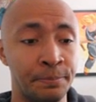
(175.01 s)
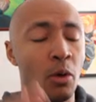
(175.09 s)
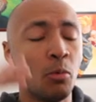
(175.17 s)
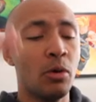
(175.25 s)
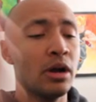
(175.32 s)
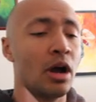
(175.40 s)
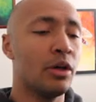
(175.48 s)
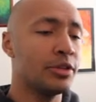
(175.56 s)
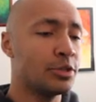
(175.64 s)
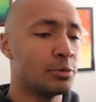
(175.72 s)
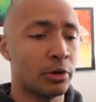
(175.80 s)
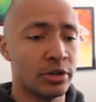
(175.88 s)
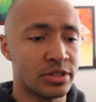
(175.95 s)
What all
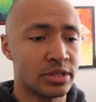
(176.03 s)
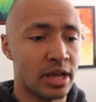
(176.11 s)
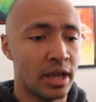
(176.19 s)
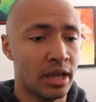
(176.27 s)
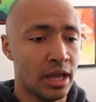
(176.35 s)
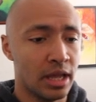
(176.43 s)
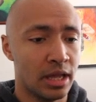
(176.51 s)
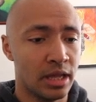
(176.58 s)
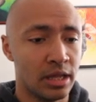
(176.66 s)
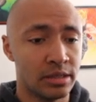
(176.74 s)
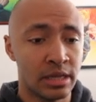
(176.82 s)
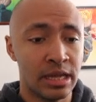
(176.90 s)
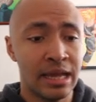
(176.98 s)
these words say
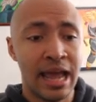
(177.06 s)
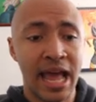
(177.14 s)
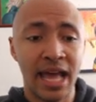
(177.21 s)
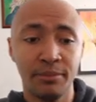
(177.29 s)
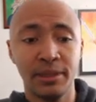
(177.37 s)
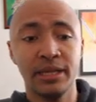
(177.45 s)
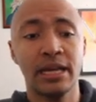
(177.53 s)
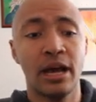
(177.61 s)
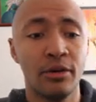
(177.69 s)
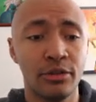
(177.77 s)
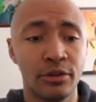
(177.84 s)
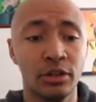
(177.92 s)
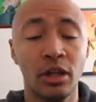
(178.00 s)
is enemy in
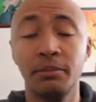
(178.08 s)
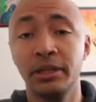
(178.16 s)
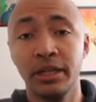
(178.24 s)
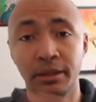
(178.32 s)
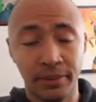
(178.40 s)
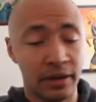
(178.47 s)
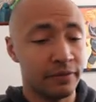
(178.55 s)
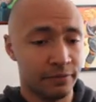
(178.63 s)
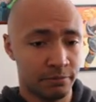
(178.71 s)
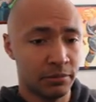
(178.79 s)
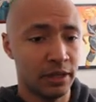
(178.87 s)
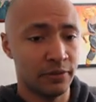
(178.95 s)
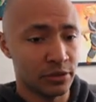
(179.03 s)
health globally above
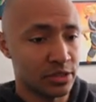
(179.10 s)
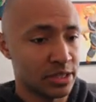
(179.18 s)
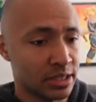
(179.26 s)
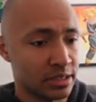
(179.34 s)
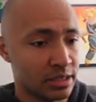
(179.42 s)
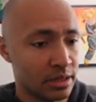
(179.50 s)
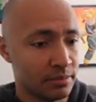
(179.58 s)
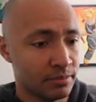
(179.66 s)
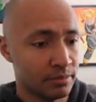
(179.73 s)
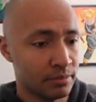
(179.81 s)
level 60